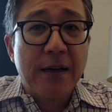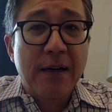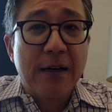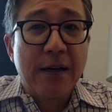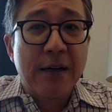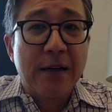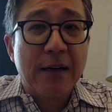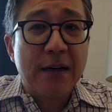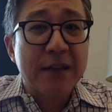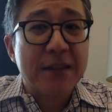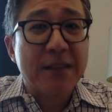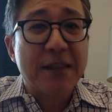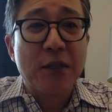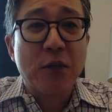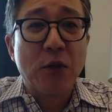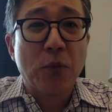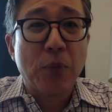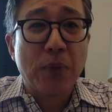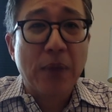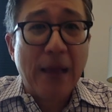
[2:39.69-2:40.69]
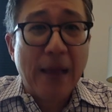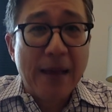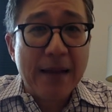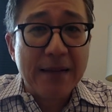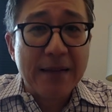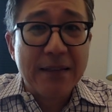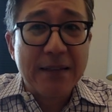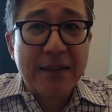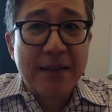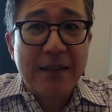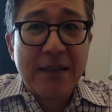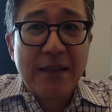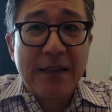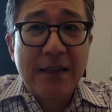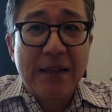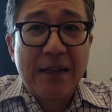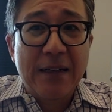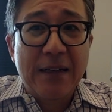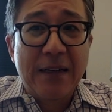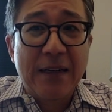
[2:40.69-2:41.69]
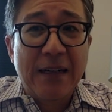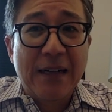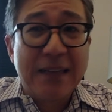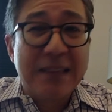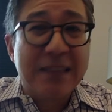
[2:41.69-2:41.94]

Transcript: uh, a steel plant, uh,